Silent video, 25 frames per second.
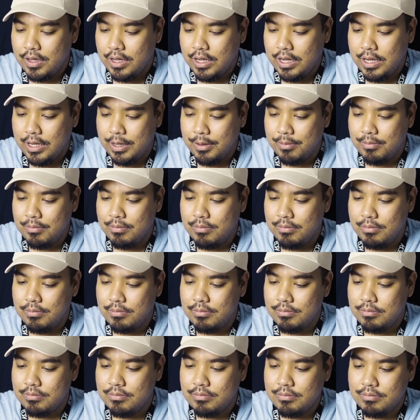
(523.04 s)

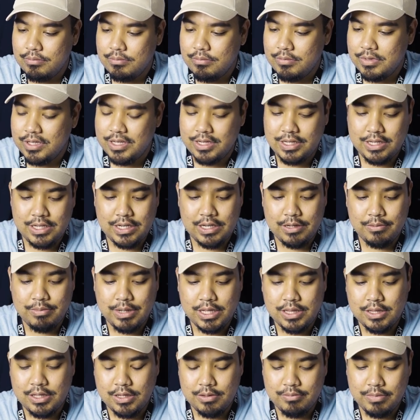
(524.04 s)
the delete
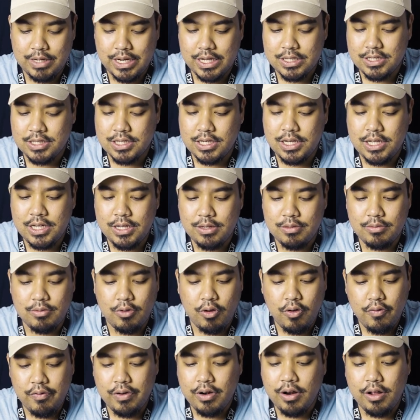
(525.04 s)
button. But actually,
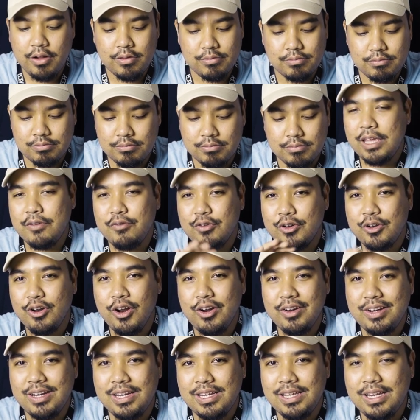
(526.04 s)
overall, if you're
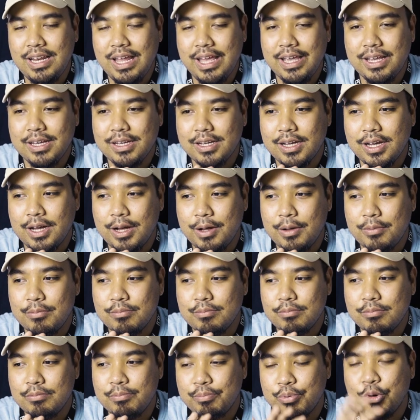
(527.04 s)
not really like
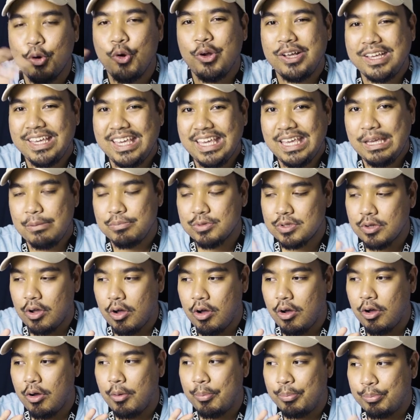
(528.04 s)
pro keeps
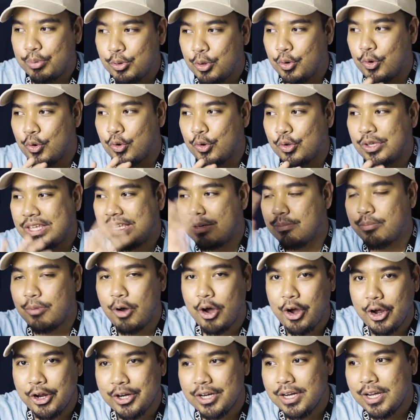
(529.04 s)
or pro
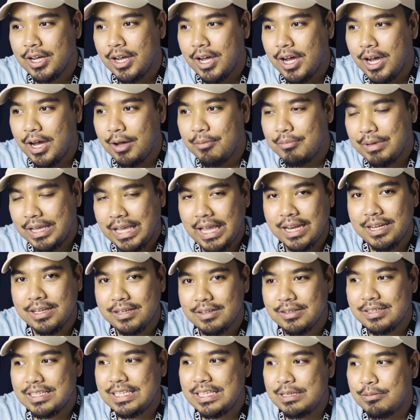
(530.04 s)
keyboard,
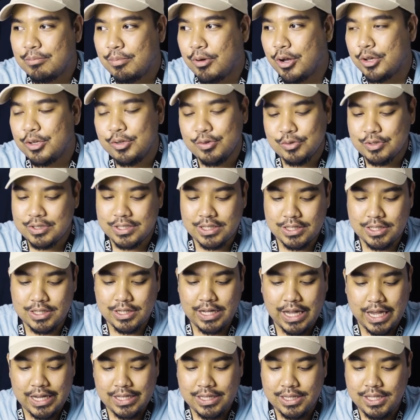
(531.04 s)
mechanical keyboard
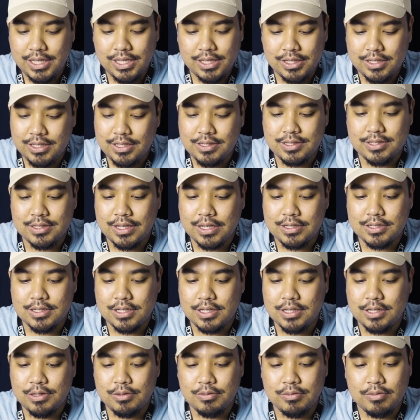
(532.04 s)
user, I think this is
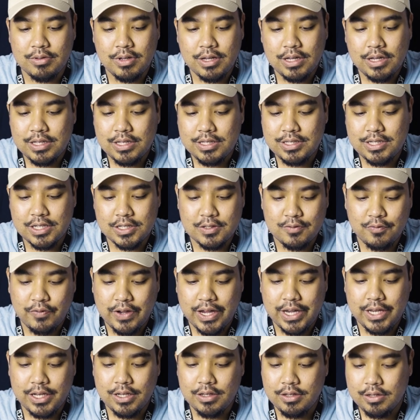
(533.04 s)
actually just
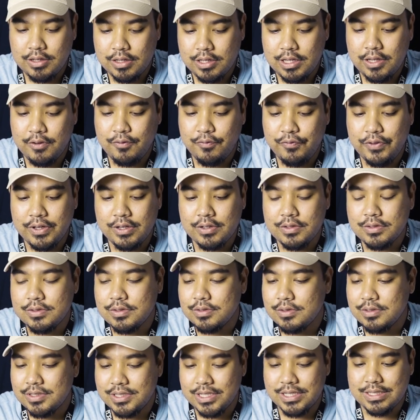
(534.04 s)
fine. It
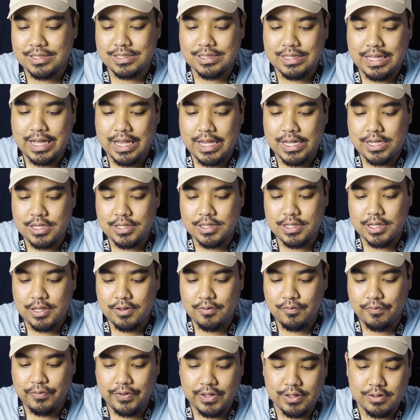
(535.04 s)
feels just nice.
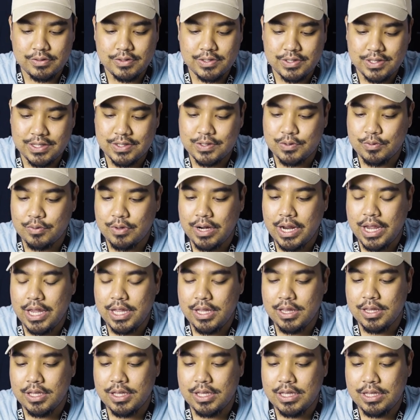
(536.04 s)
It feels just
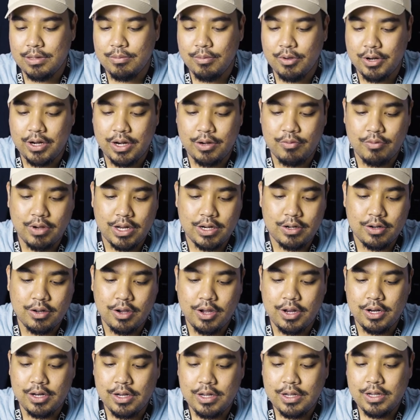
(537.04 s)
right, the keyboard and
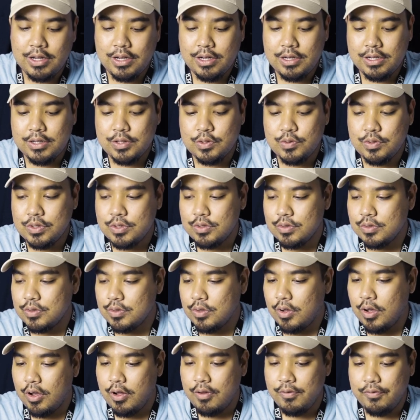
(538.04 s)
whatnot. The switch
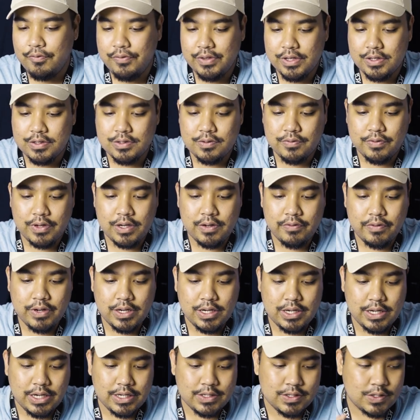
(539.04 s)
also all feels very,
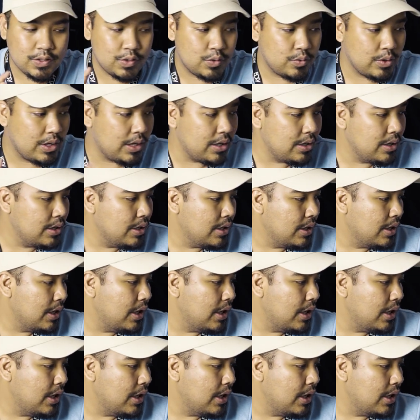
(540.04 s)
very nice as well.